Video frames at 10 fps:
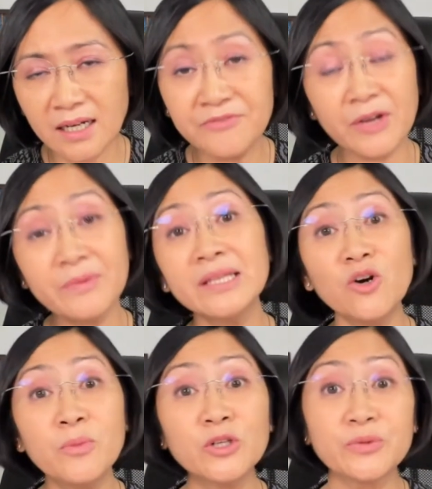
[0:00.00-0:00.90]
a very
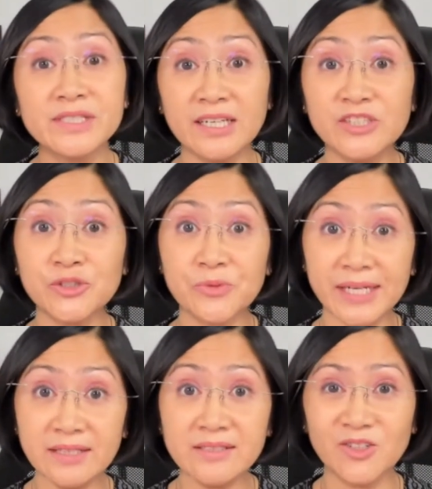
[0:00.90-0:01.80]
low motorization
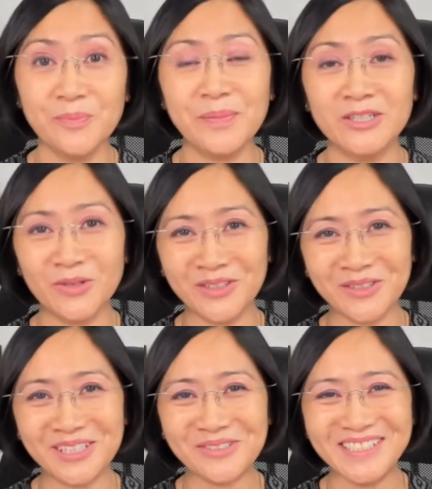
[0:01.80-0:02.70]
rate compared to
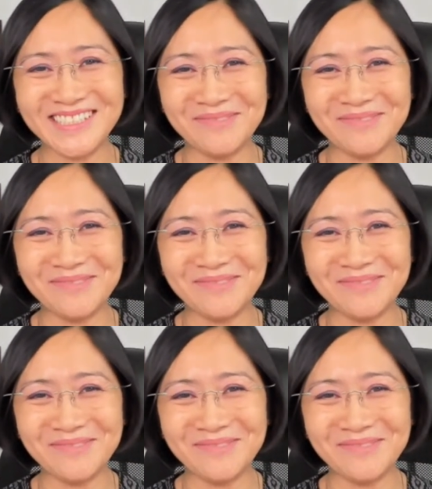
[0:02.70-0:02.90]
other countries.